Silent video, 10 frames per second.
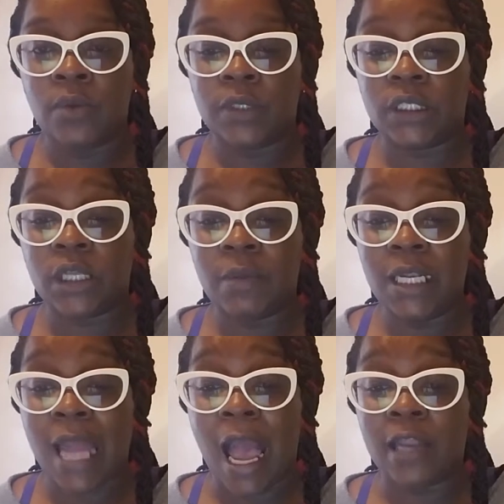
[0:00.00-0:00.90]
which is going to
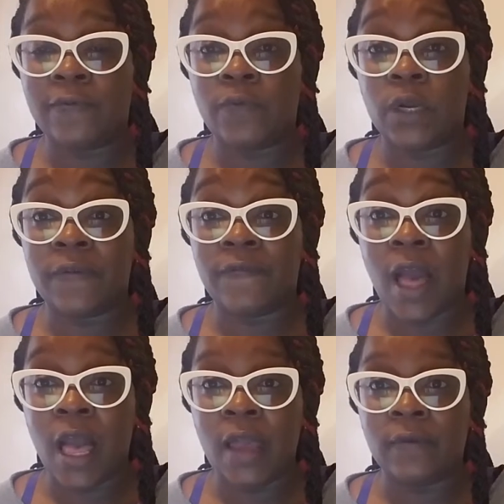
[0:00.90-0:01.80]
be
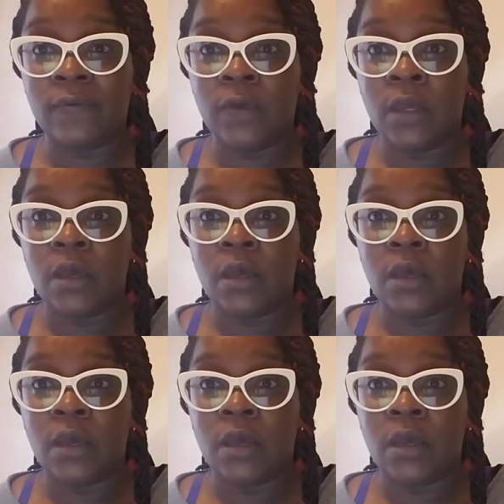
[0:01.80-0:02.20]
$945.